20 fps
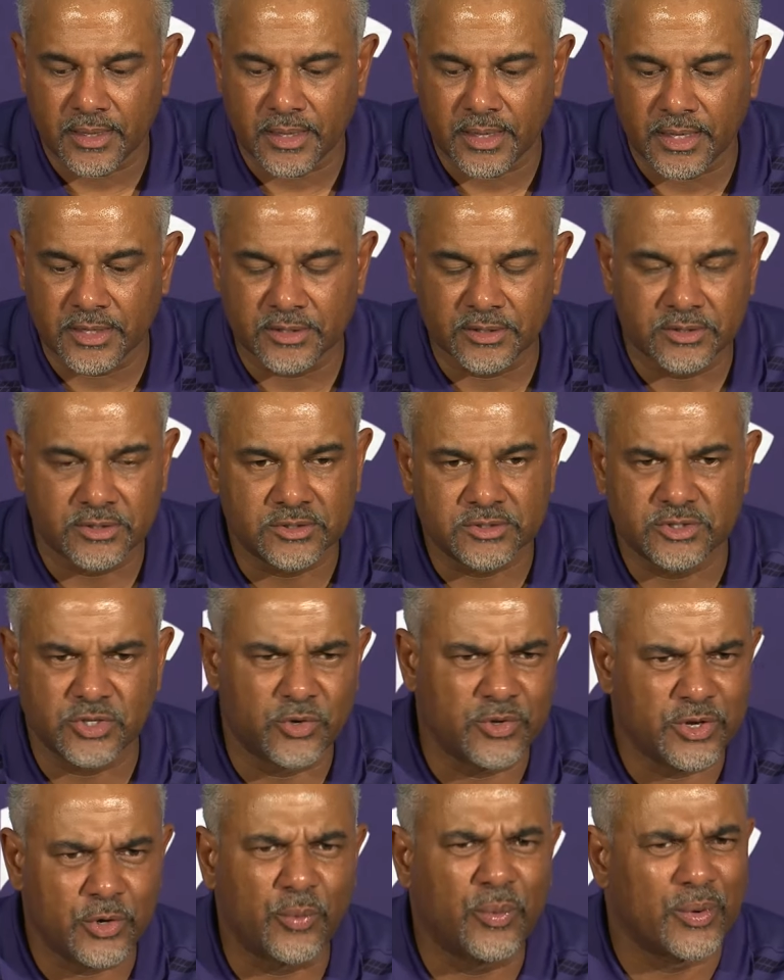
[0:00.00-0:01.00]
and
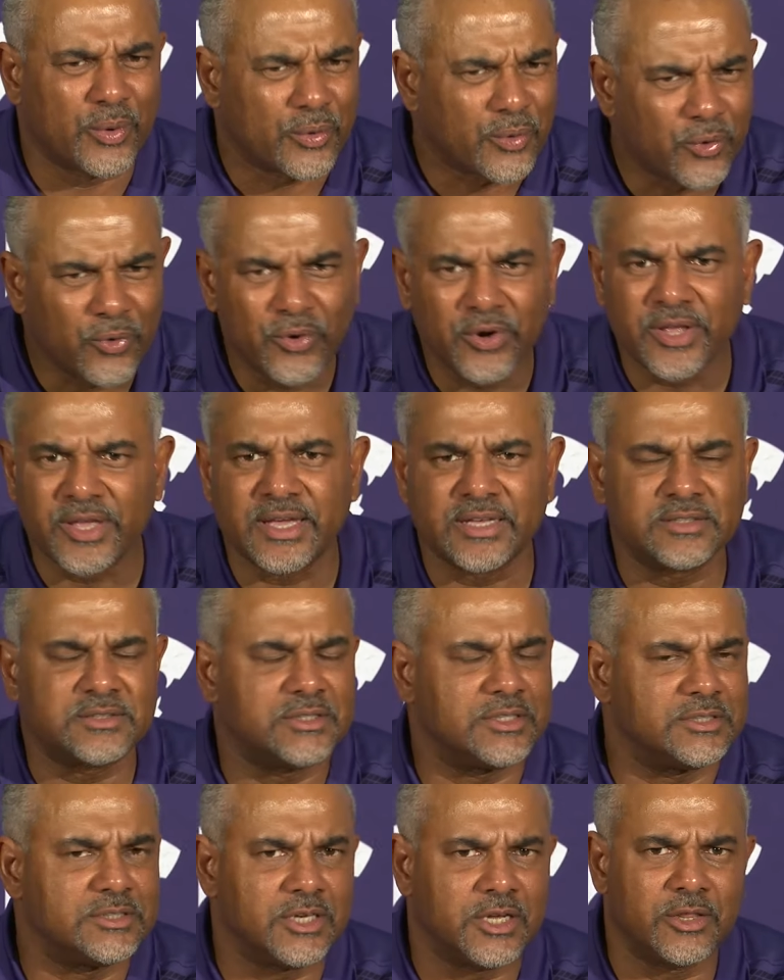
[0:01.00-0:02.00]
so, you know, we recruited
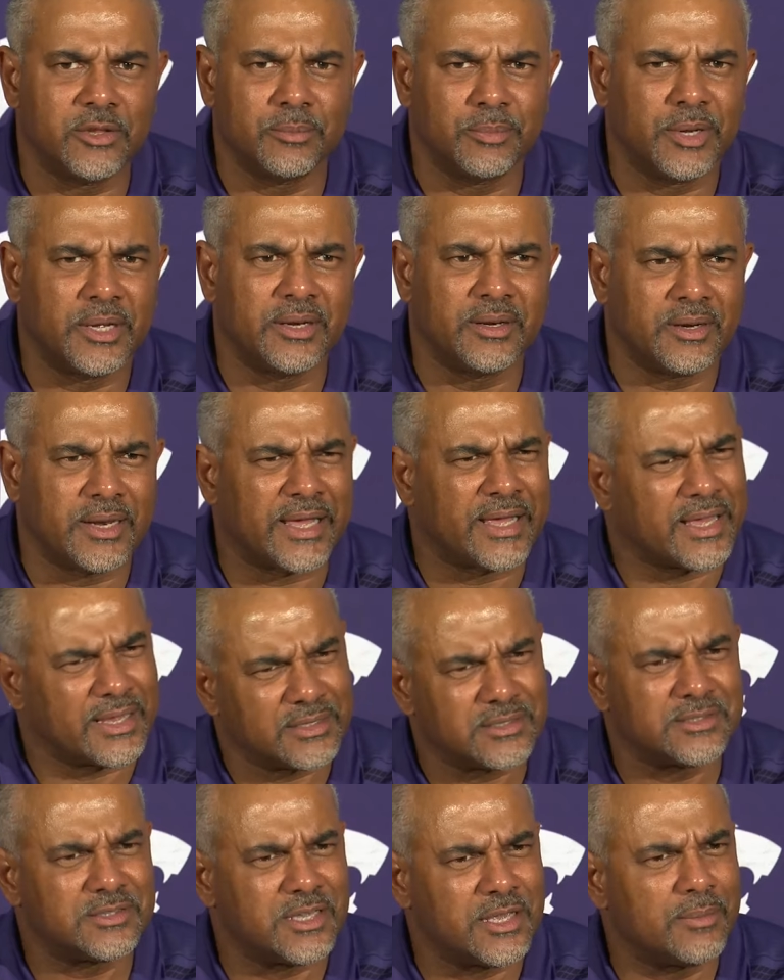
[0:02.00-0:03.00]
against each other. But, like,
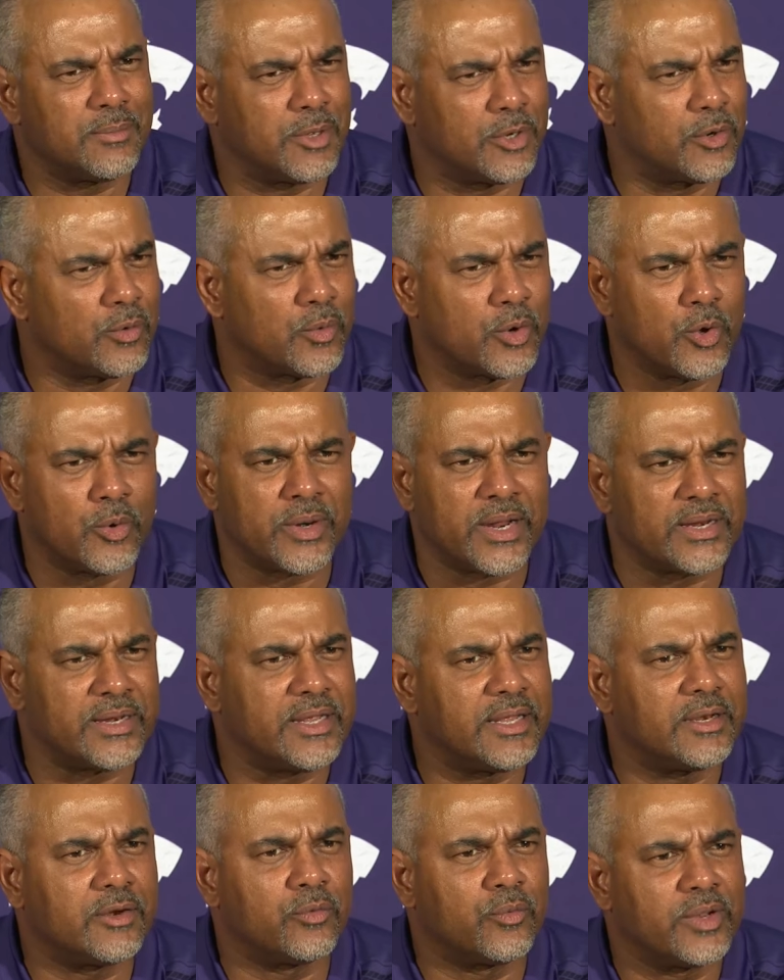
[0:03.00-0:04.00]
I'd see him on the road. I
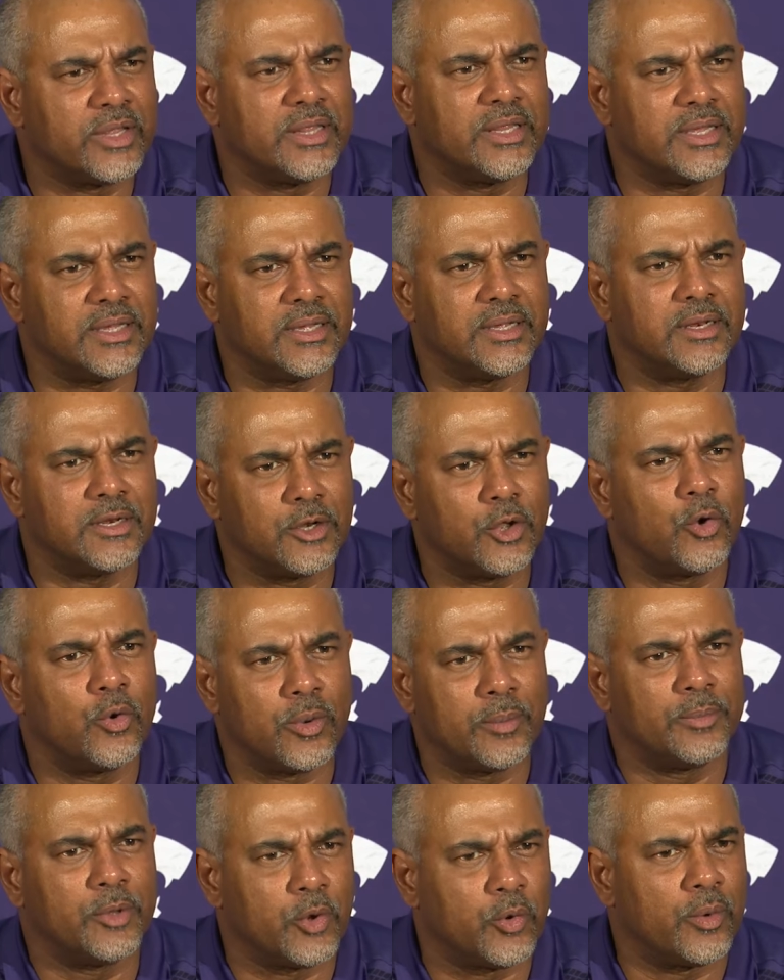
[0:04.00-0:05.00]
didn't really know
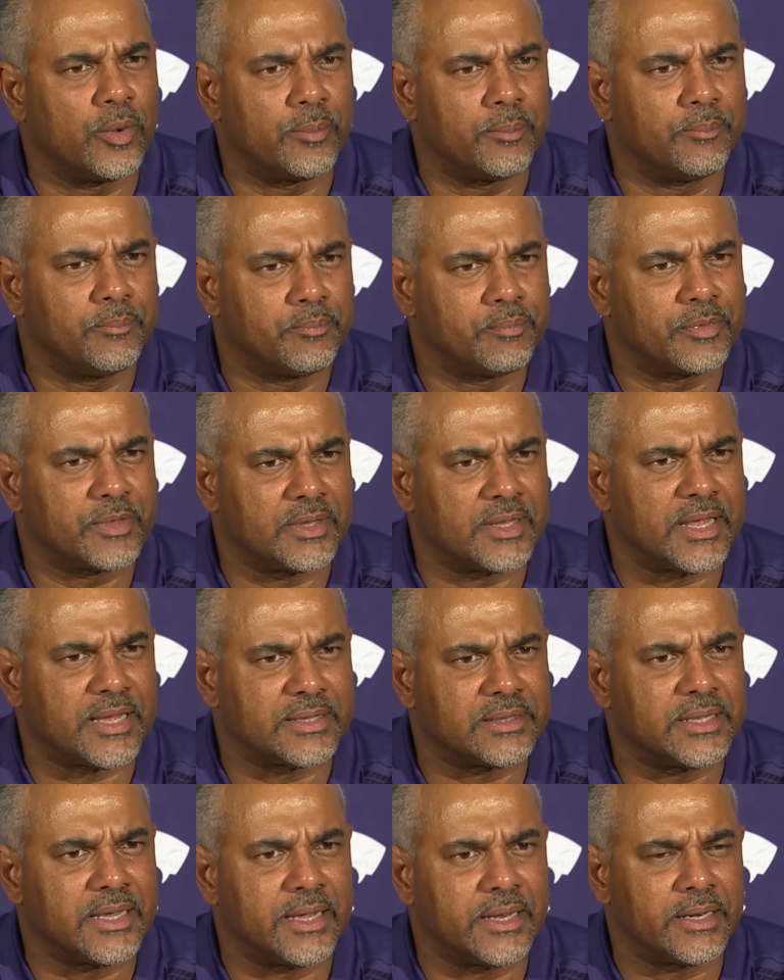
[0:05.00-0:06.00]
him, know him
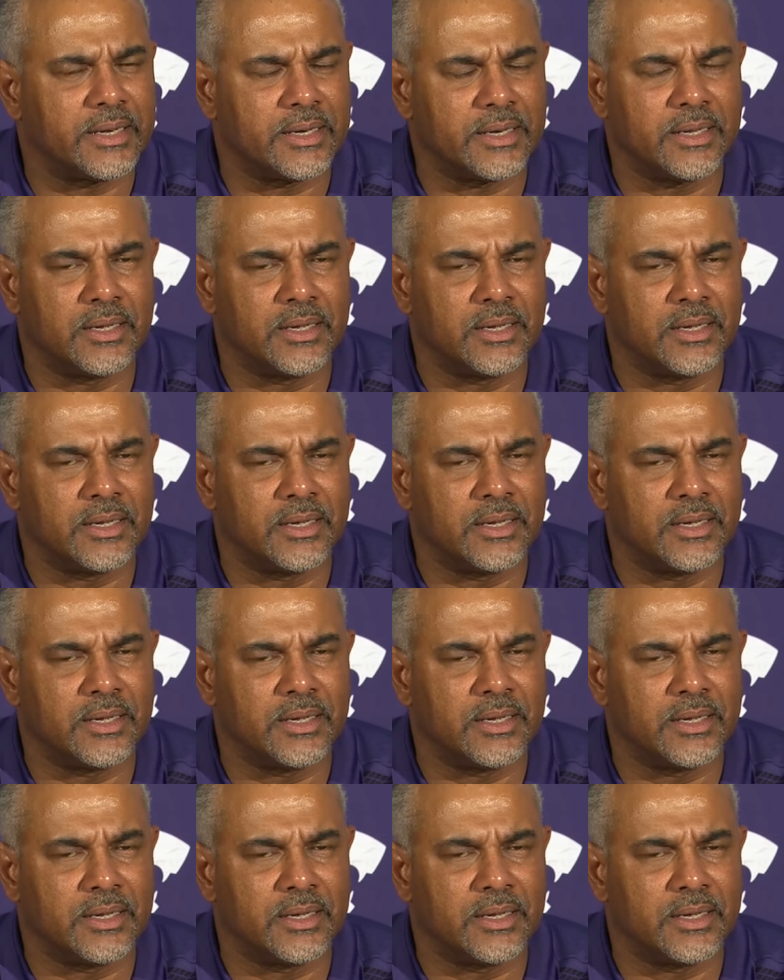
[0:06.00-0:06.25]
like that.